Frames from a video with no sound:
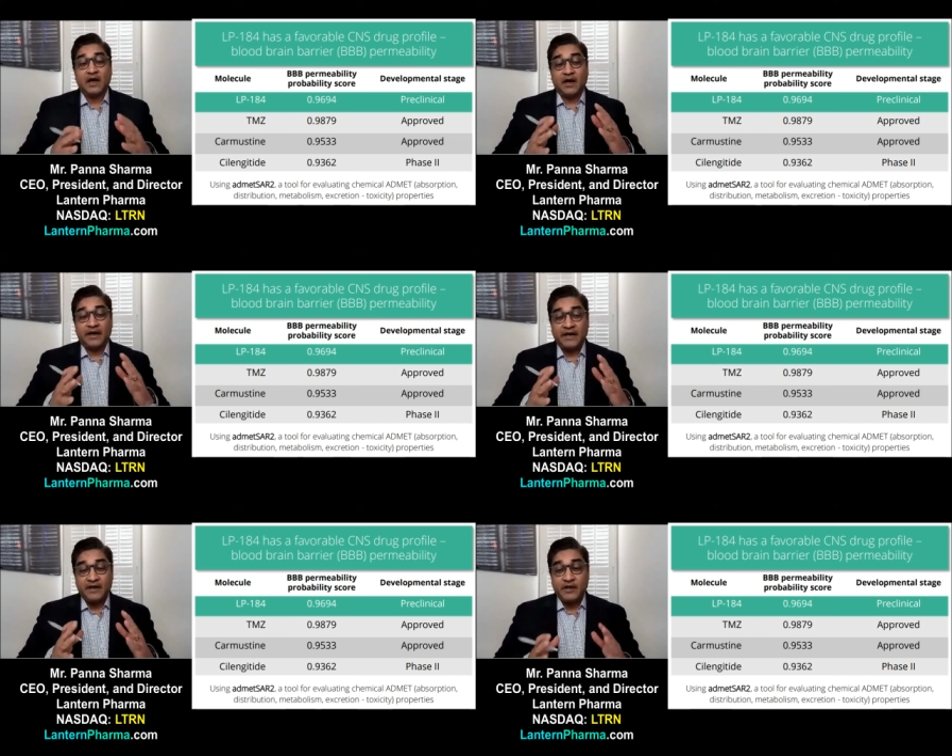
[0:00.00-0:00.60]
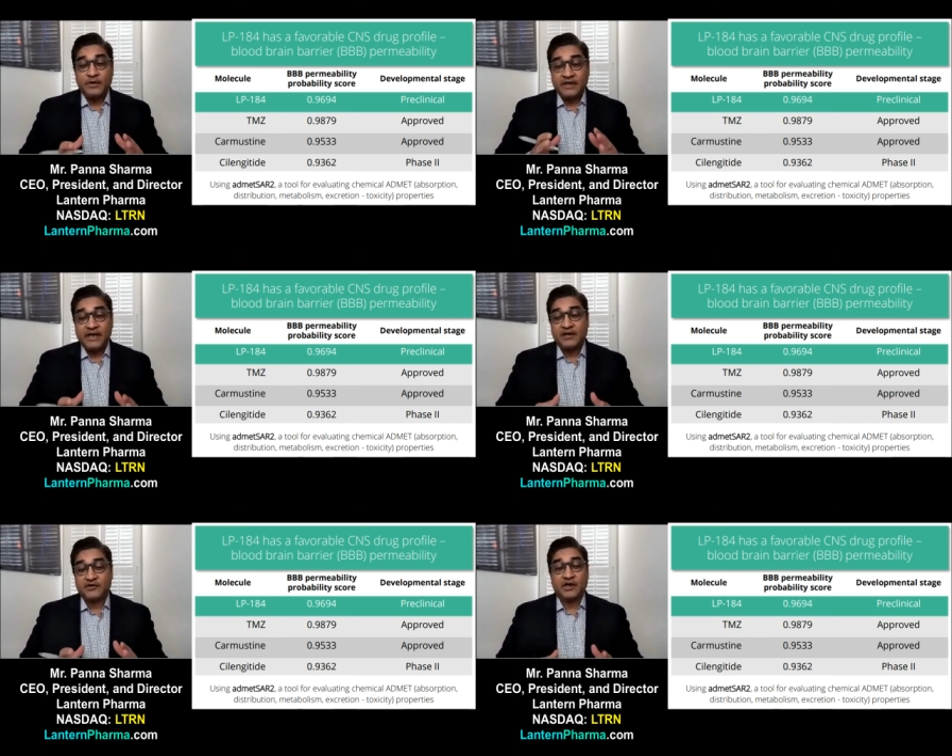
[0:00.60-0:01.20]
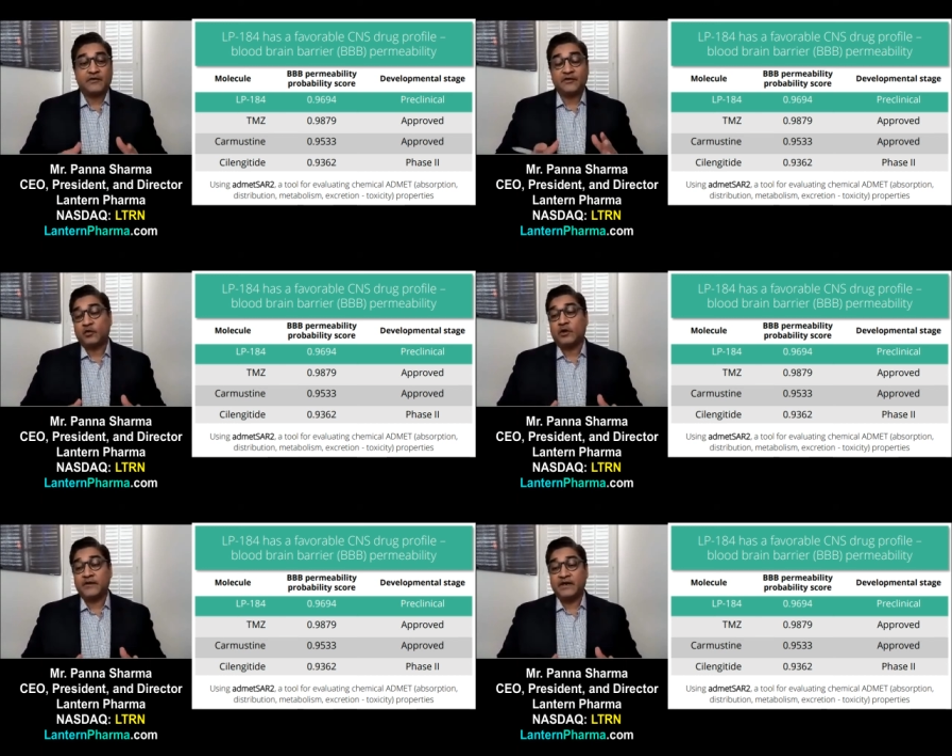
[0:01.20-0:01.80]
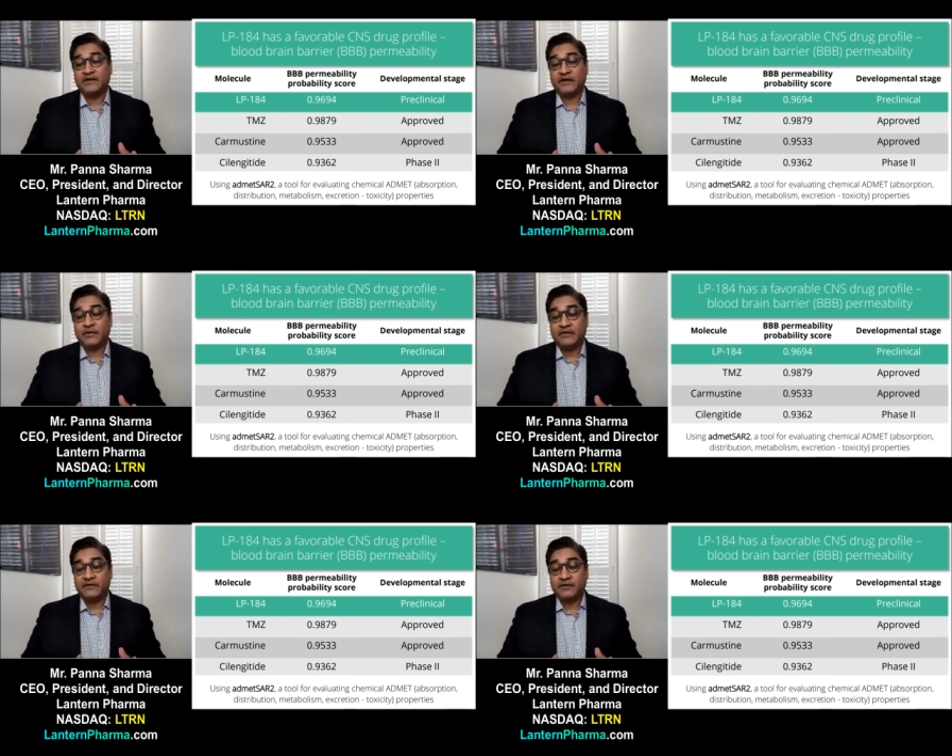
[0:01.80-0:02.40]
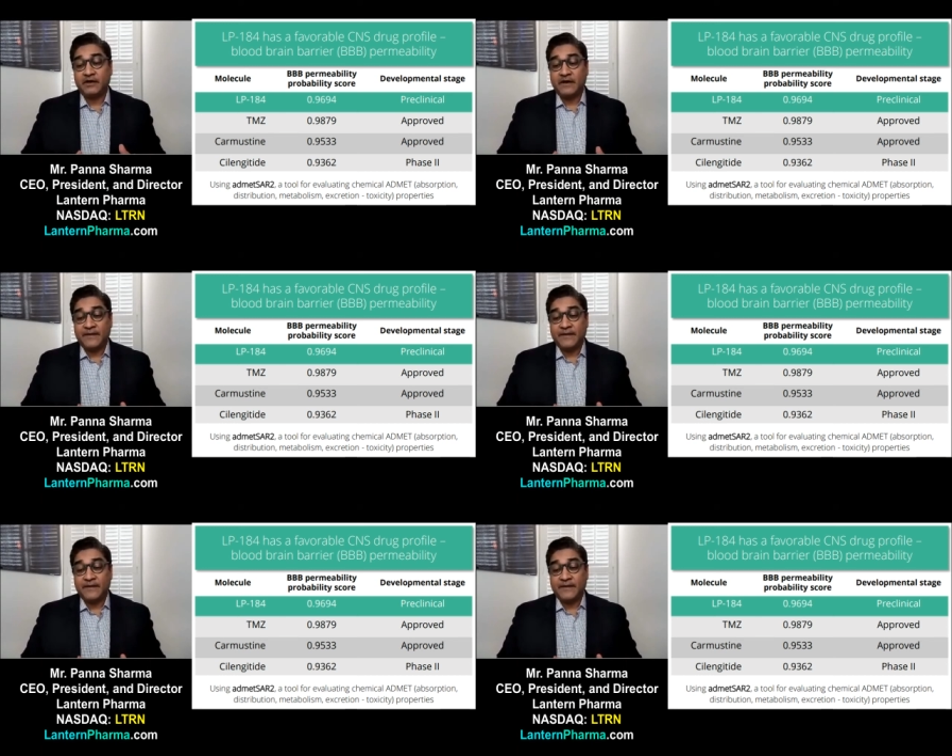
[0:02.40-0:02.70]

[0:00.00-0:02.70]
on a new indication every 12 to 18 months.